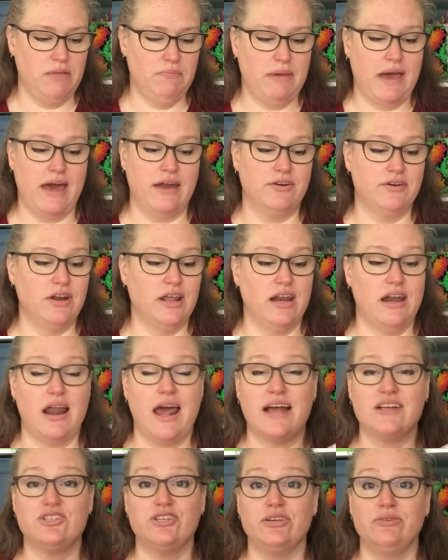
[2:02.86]
pattern, and it
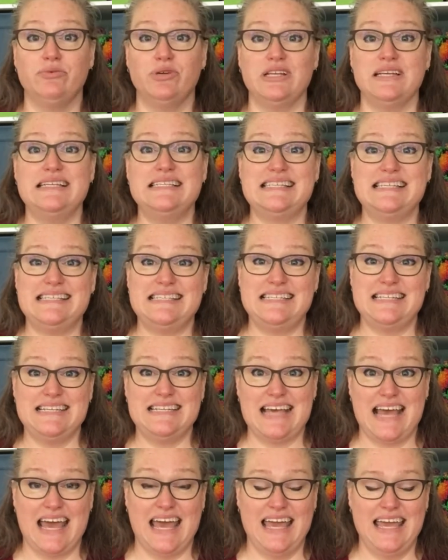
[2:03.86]
actually releases
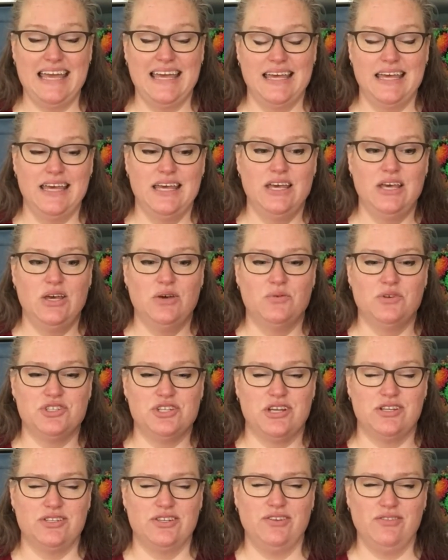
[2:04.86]
today, which
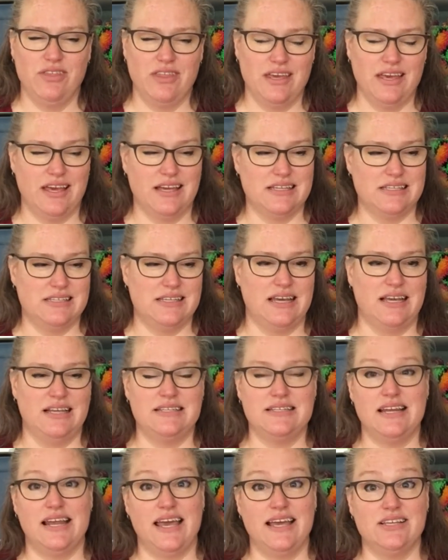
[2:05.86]
I don't think I said.
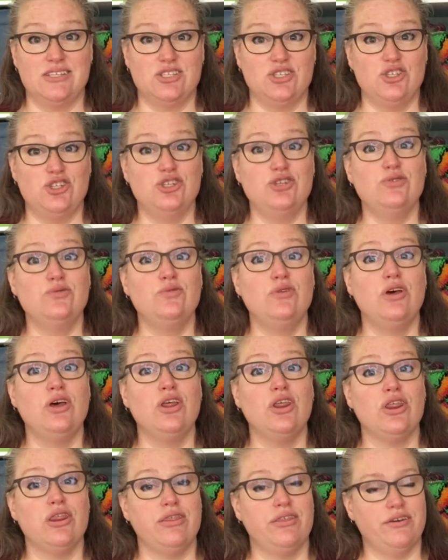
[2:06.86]
Today is June
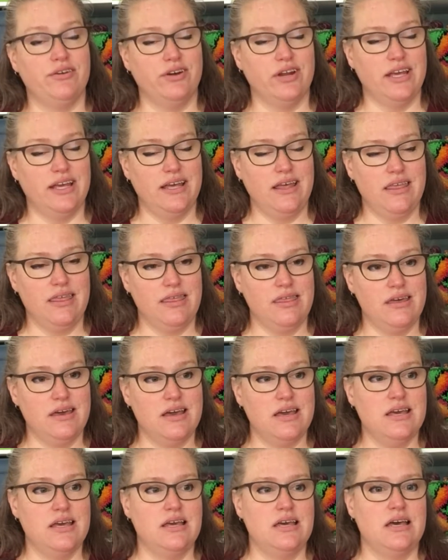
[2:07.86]
30th,
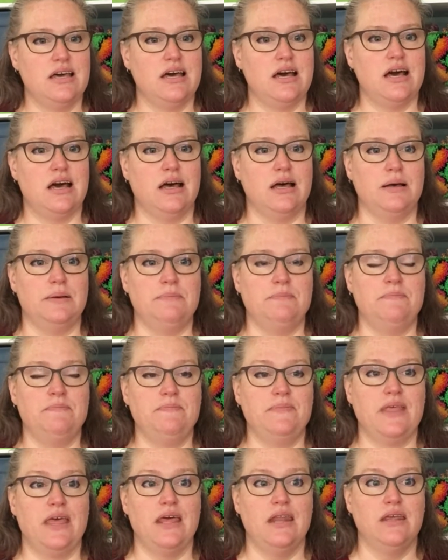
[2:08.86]

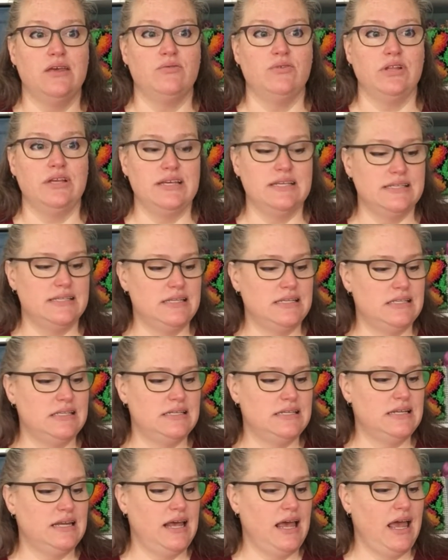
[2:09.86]
and it releases
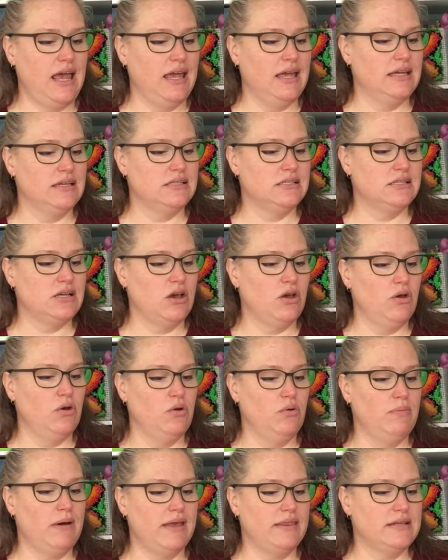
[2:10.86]
today. So
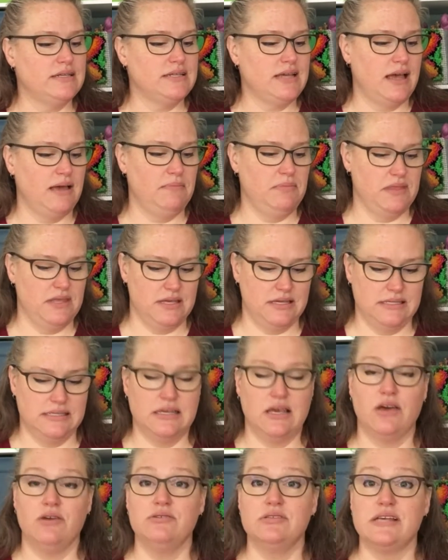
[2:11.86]
by the time this
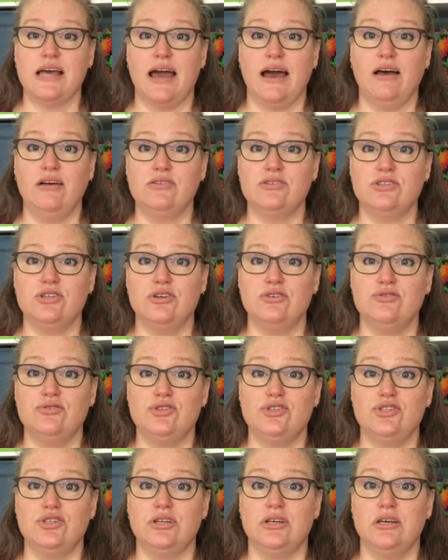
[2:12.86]
goes out, you
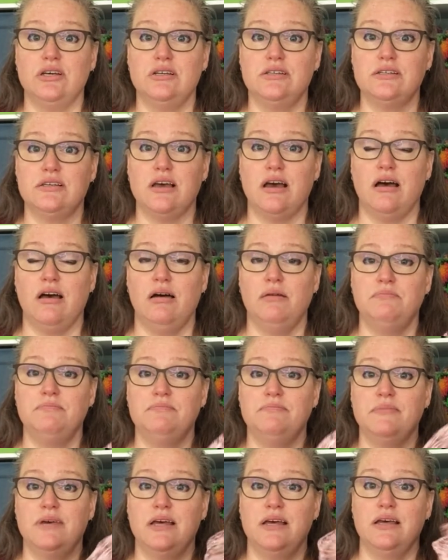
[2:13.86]
should
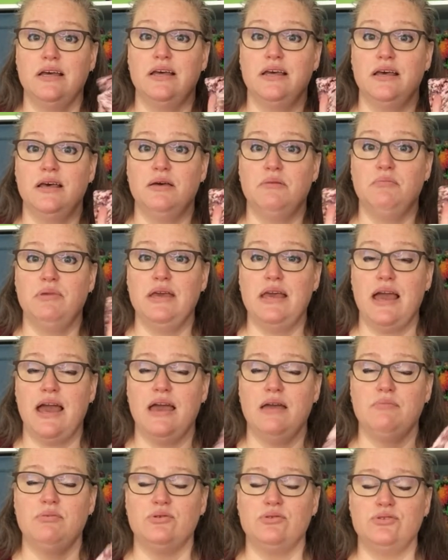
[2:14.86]
be
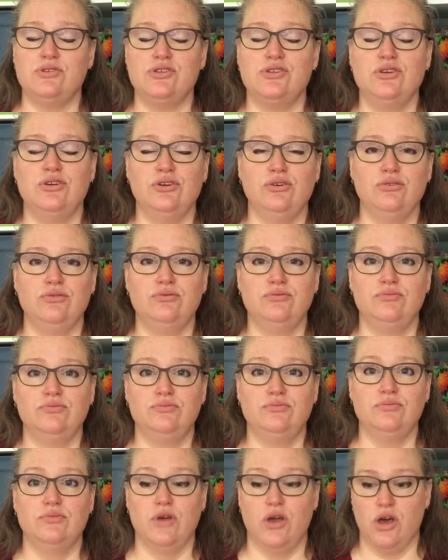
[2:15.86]
able to
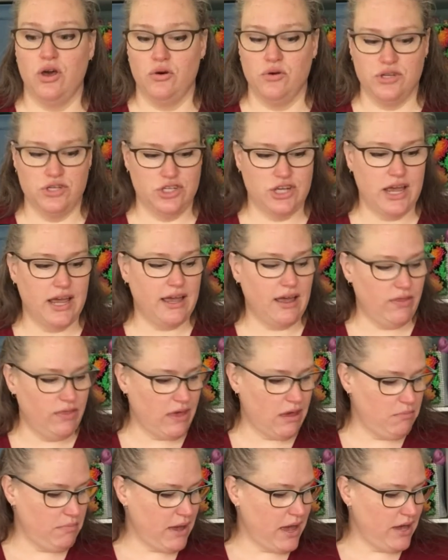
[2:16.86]
go and check out
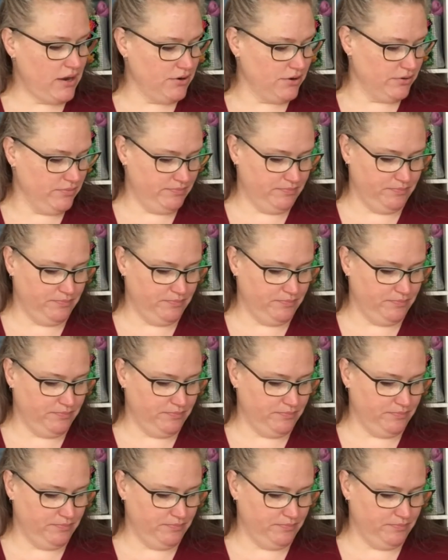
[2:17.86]
that pattern.